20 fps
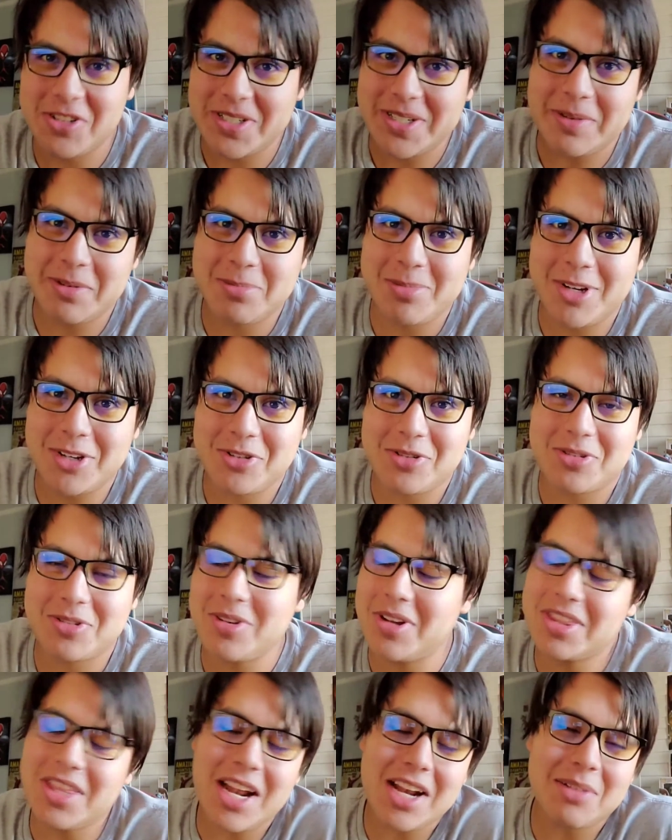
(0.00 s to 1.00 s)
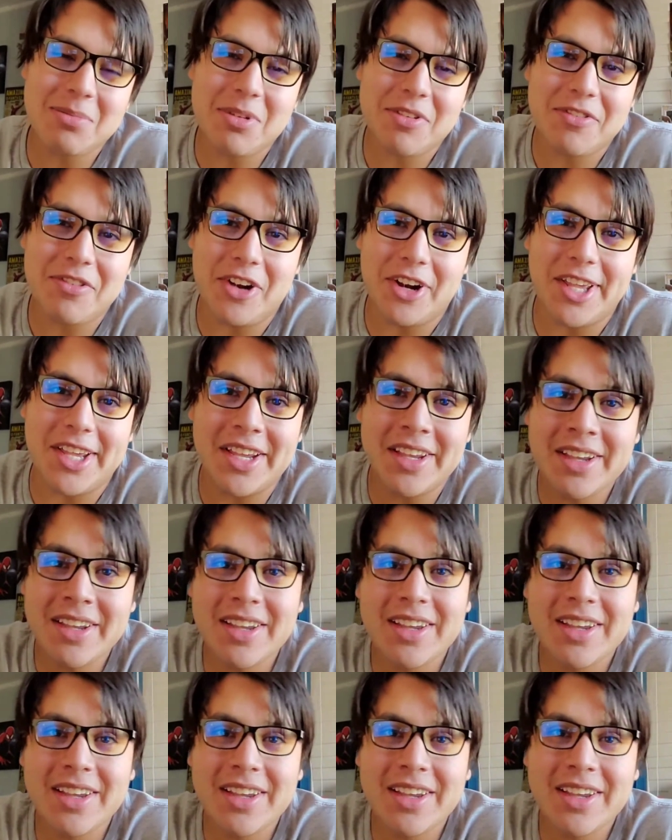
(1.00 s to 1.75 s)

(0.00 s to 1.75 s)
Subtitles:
sub special, so I thought it'd be funny.